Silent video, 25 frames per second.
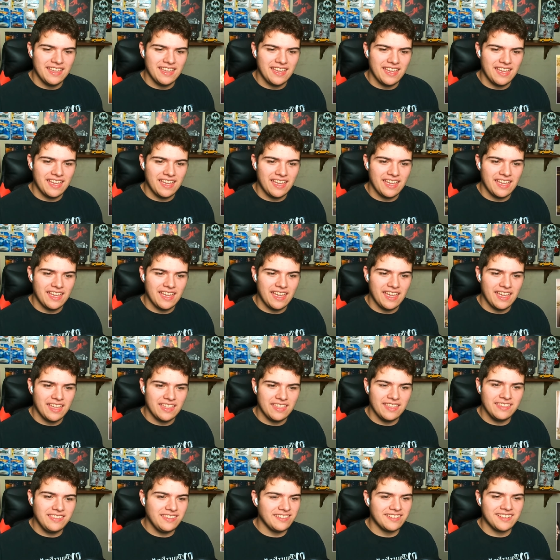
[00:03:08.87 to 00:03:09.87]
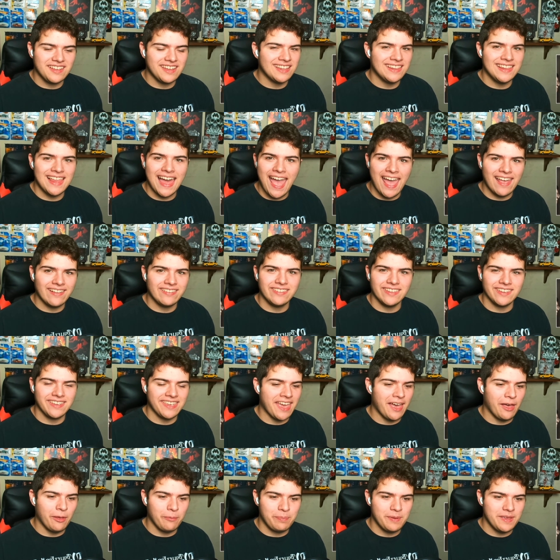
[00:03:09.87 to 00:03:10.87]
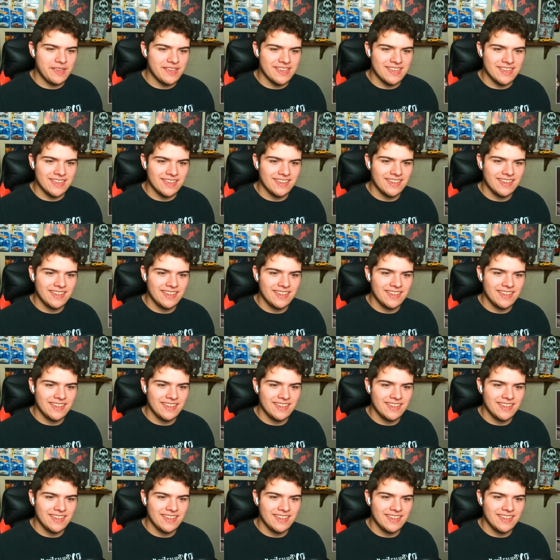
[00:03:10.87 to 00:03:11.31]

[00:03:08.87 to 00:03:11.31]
this is classic LP.